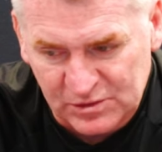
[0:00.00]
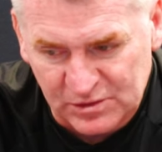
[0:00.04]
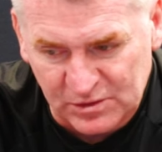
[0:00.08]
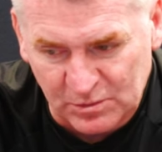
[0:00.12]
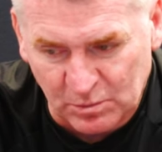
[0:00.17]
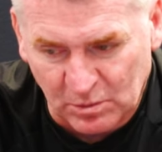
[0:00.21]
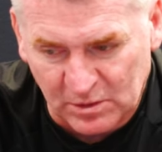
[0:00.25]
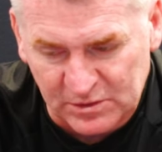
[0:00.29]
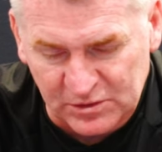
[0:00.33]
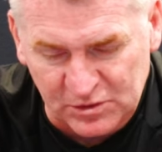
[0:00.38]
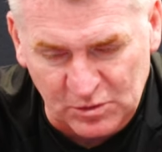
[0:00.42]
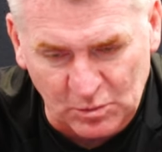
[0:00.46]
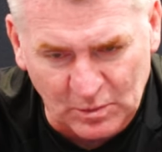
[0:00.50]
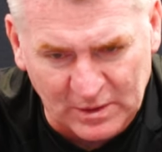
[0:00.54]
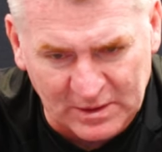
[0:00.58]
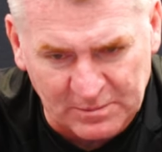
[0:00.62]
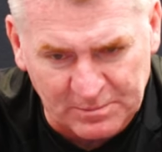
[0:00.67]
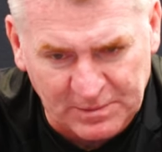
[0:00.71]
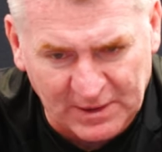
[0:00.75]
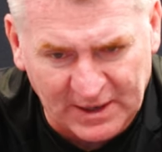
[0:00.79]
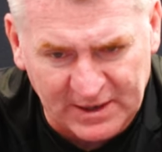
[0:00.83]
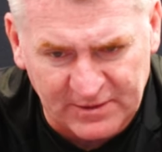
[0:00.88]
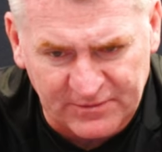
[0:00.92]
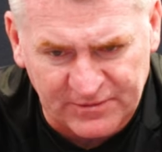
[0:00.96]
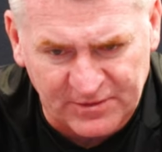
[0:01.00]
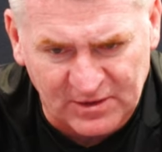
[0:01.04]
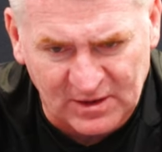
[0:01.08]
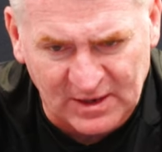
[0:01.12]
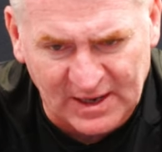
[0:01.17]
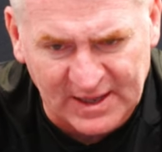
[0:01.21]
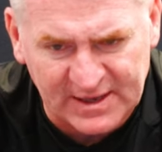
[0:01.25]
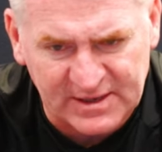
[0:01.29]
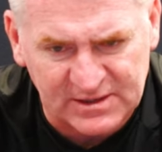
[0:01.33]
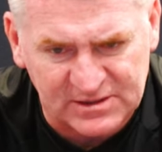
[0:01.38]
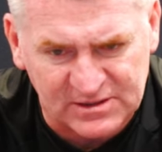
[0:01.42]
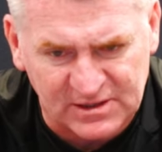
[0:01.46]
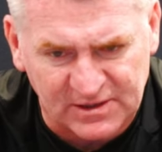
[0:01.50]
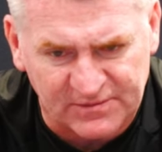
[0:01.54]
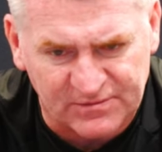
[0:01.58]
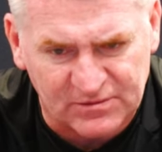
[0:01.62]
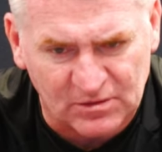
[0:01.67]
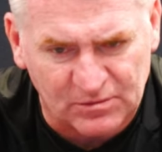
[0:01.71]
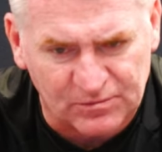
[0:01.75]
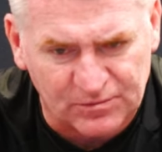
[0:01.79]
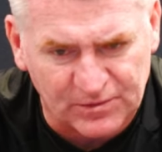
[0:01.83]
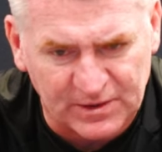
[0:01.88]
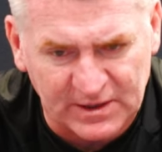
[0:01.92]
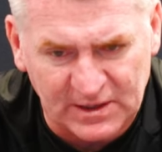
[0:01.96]
the ones who went and played for the legacy have
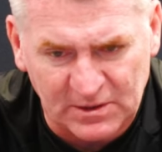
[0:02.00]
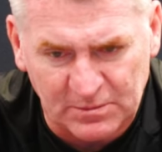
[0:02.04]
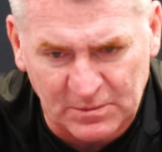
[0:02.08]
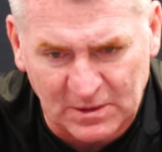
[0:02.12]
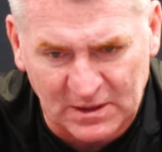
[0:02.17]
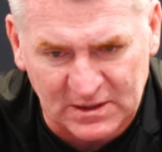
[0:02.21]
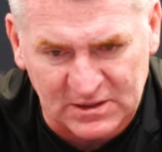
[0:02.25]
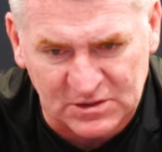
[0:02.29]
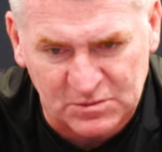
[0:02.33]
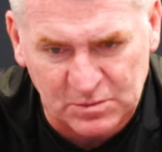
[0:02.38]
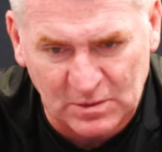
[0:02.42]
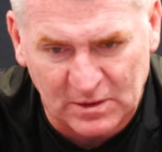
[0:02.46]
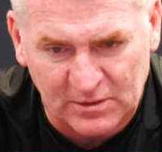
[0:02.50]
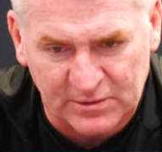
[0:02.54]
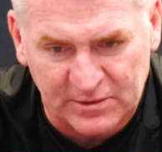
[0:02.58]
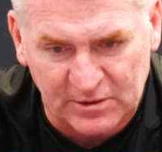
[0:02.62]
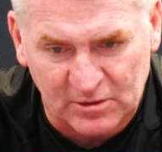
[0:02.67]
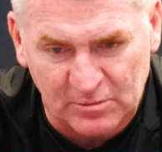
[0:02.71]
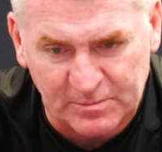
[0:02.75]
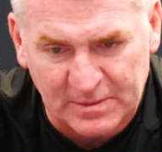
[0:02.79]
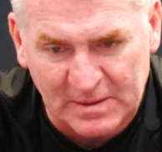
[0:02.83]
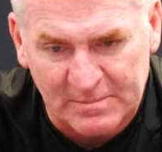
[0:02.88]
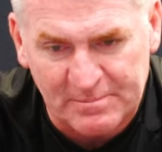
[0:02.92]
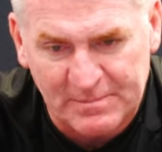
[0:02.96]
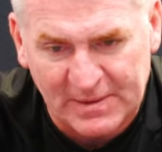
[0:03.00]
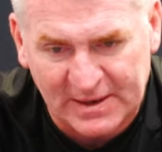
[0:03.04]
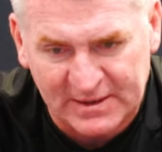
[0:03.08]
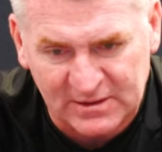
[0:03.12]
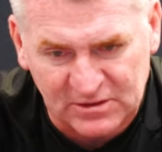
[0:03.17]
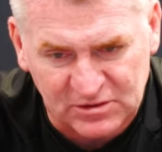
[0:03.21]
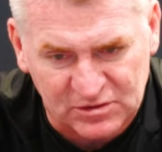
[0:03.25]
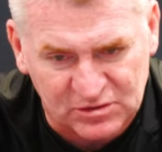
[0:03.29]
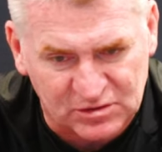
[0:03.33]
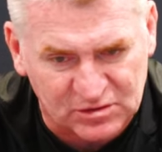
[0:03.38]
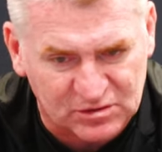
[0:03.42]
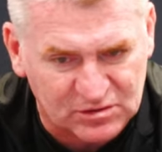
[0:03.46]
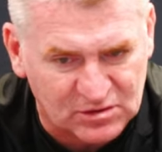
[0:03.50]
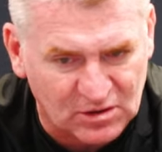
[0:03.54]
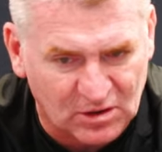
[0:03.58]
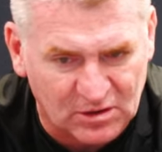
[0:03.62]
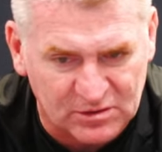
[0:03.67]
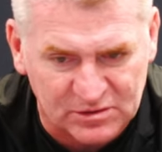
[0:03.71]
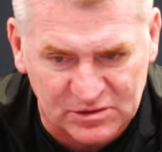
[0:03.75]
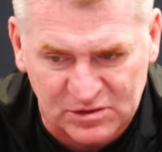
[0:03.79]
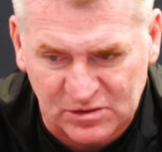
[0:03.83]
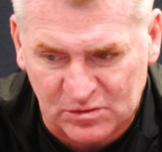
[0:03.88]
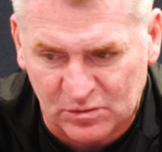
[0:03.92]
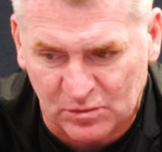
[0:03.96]
done really well as well you know Ben Bender's just
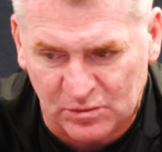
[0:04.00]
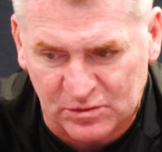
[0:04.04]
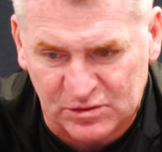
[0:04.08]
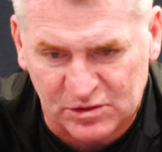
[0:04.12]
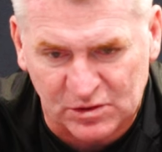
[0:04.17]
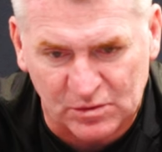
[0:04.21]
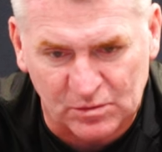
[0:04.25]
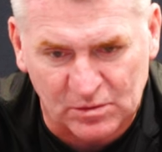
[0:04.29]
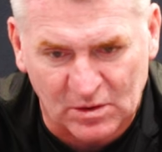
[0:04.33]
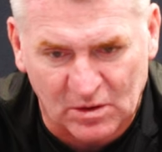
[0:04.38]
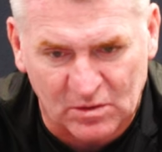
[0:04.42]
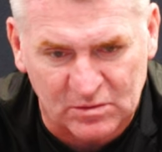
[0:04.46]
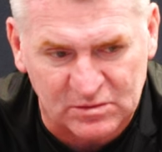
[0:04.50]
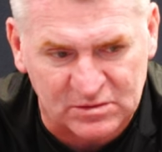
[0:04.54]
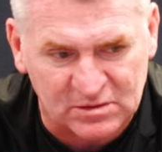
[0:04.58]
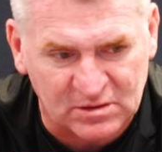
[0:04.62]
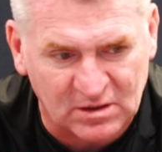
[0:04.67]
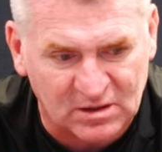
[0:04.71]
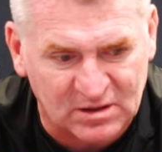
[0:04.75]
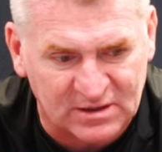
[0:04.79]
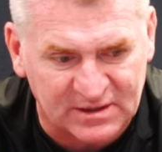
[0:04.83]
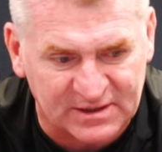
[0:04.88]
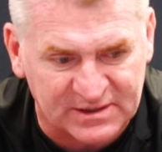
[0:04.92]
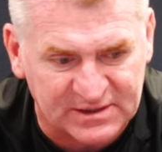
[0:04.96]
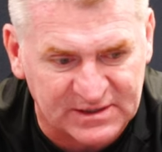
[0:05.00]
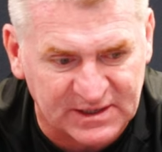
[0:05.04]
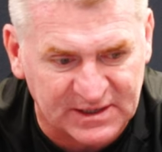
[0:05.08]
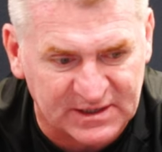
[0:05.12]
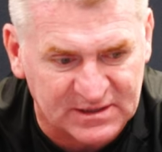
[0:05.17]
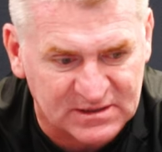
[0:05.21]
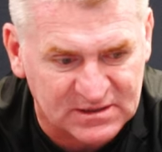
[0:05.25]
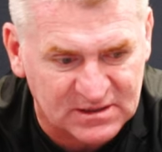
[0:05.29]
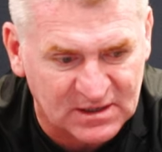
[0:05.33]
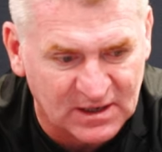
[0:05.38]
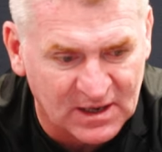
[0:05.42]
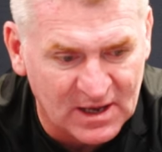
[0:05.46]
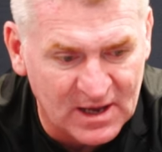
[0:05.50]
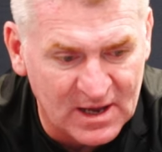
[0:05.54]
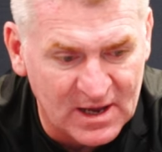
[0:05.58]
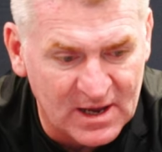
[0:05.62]
gone scored two goals and got an assist